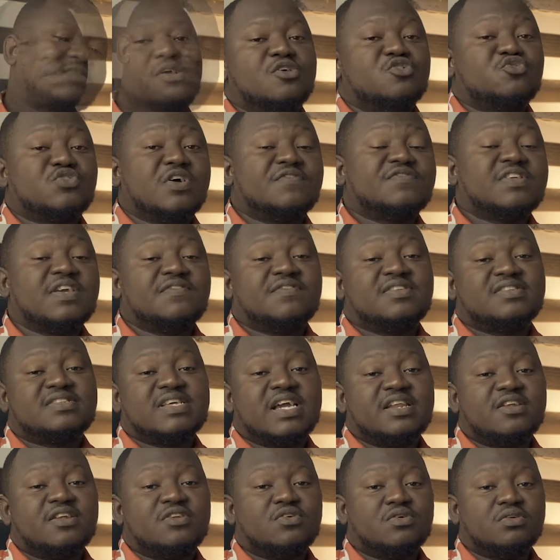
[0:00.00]
So after you've
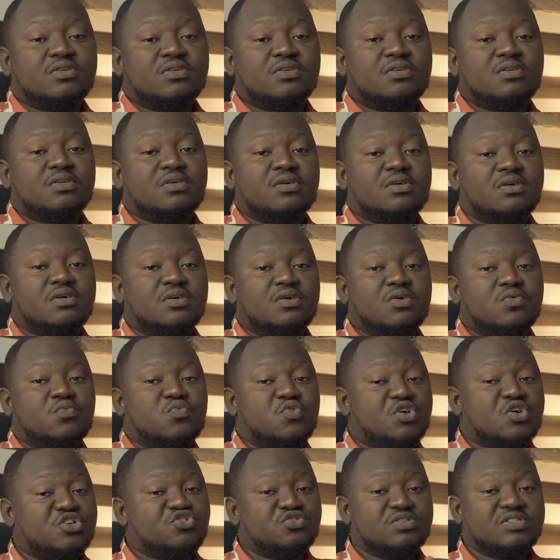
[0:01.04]
decided on
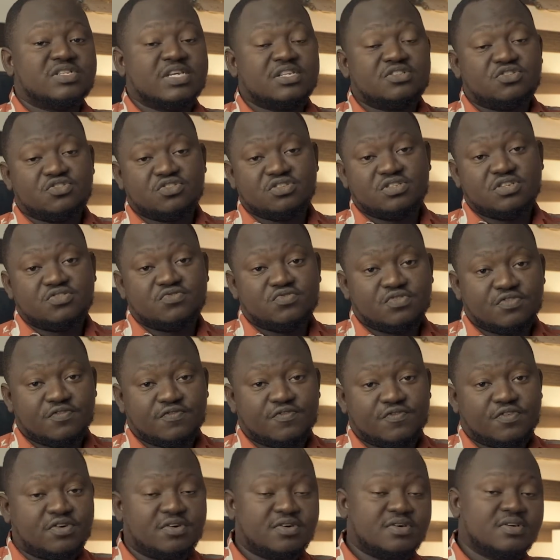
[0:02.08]
what you intend to use the drone
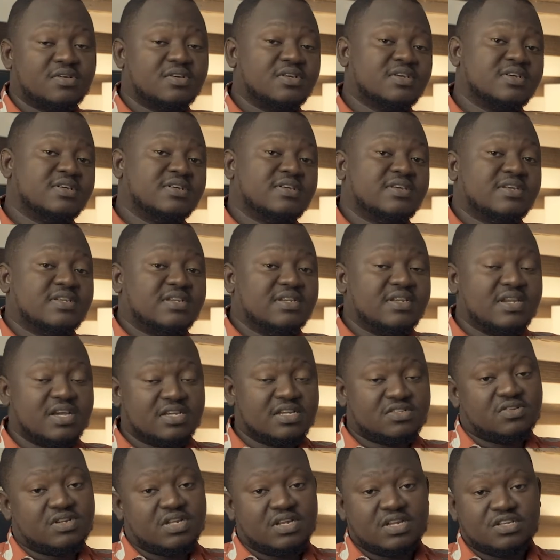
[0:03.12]
for,
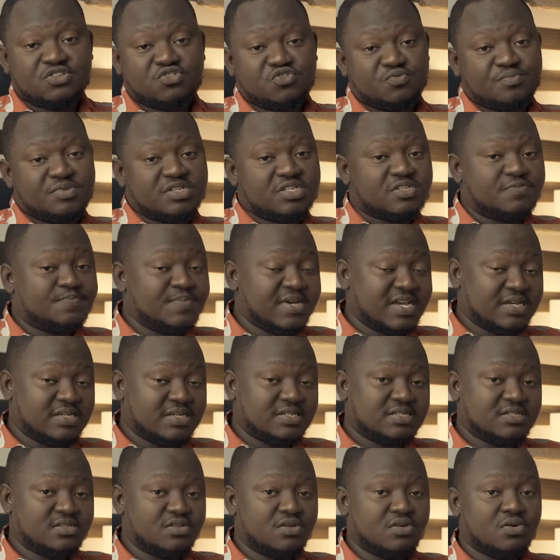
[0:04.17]
next on the list will be specs.
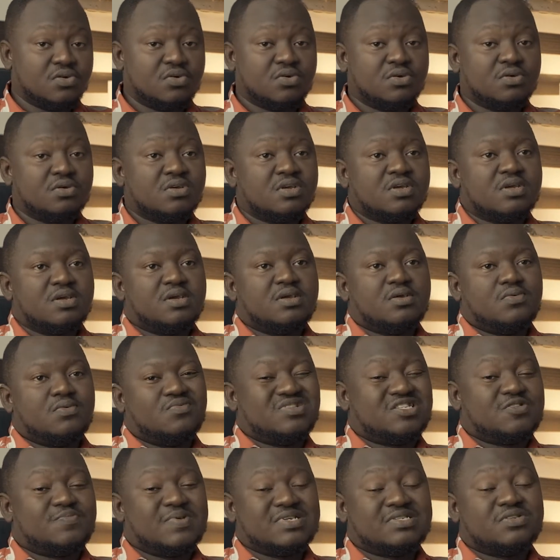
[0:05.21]
So
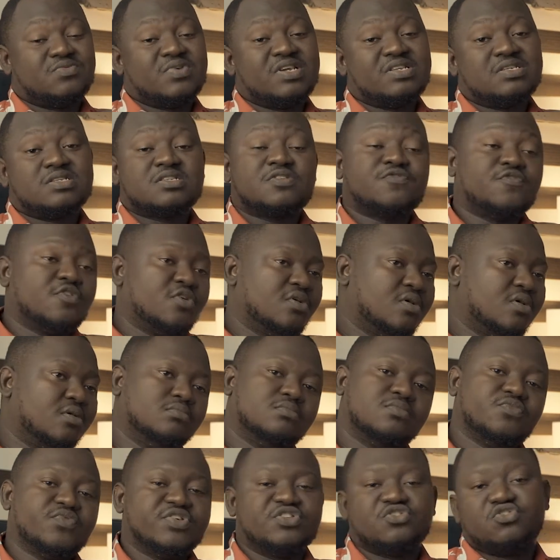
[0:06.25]
with specs, it ranges
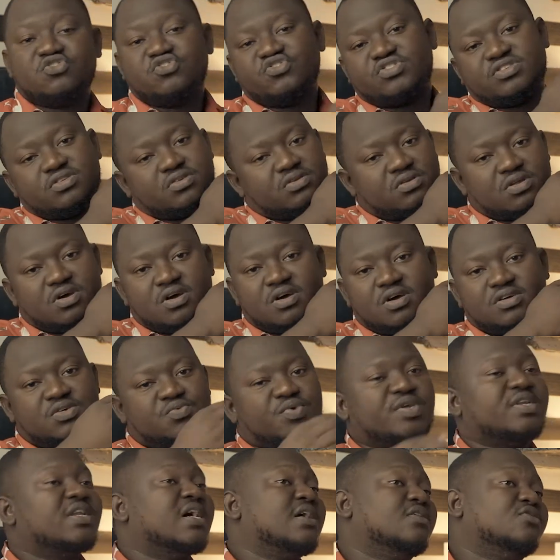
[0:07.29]
from resolution all the
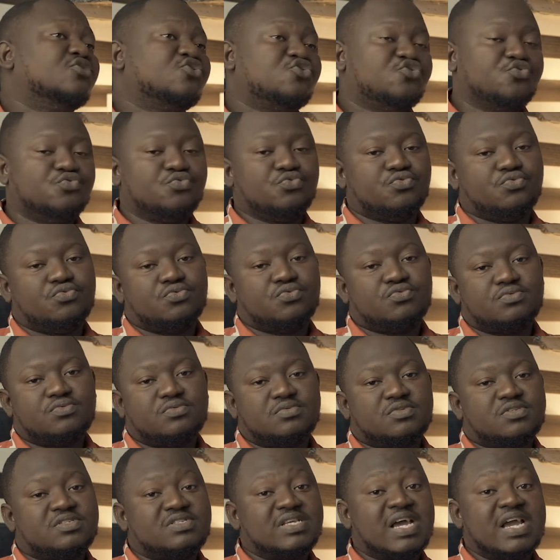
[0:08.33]
way down to
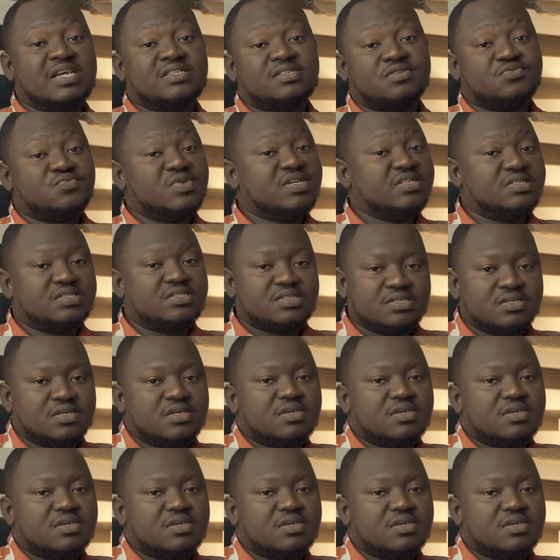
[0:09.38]
size and weight.